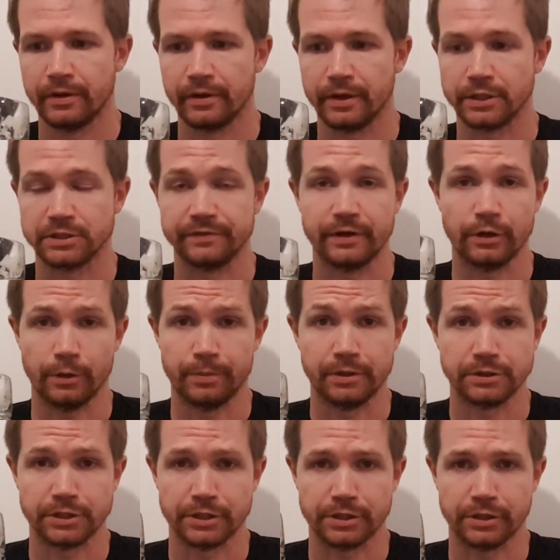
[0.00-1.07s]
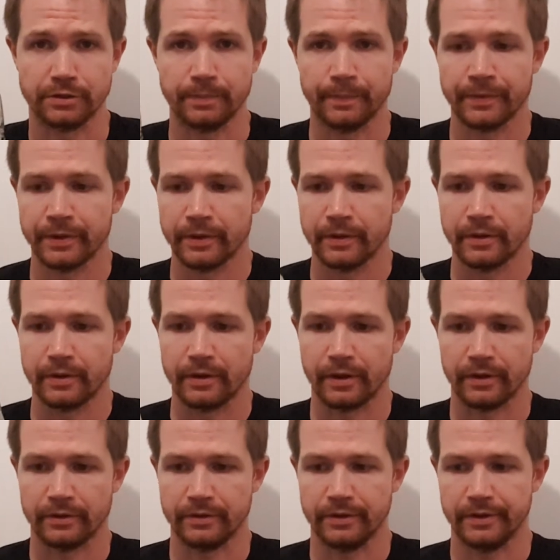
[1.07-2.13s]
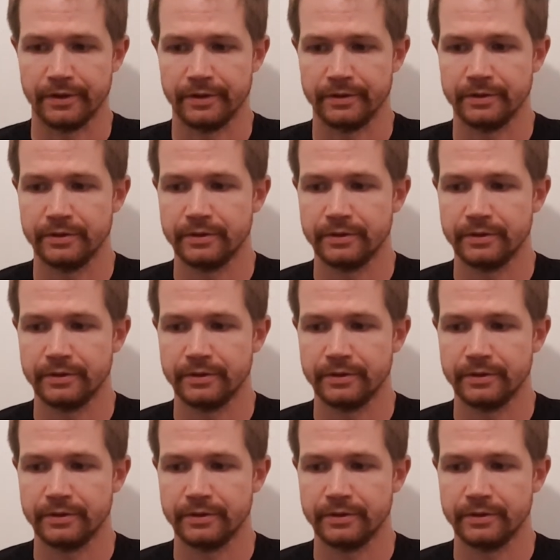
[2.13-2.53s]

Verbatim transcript: It's very appreciated. And uh,